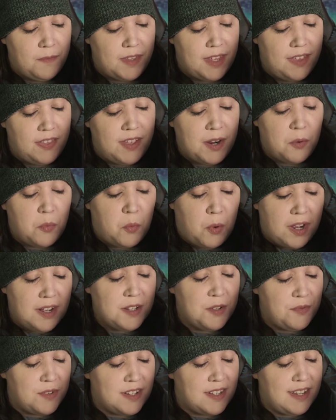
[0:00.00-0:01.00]
"There
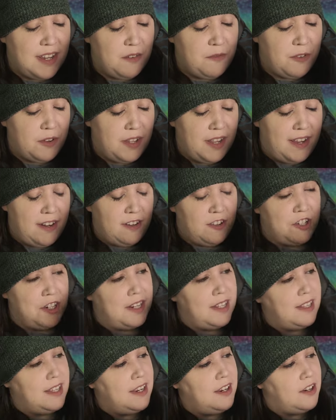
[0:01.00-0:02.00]
was resentful
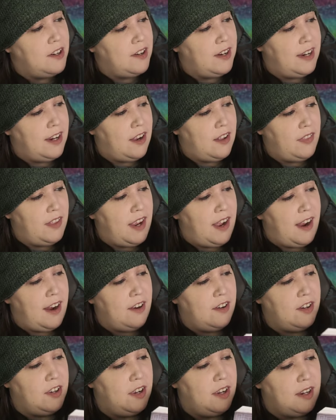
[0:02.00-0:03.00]
energy lingering on the
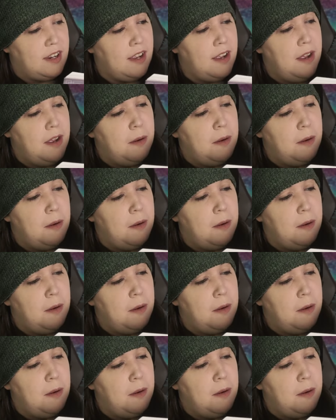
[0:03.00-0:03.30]
Iron Hook,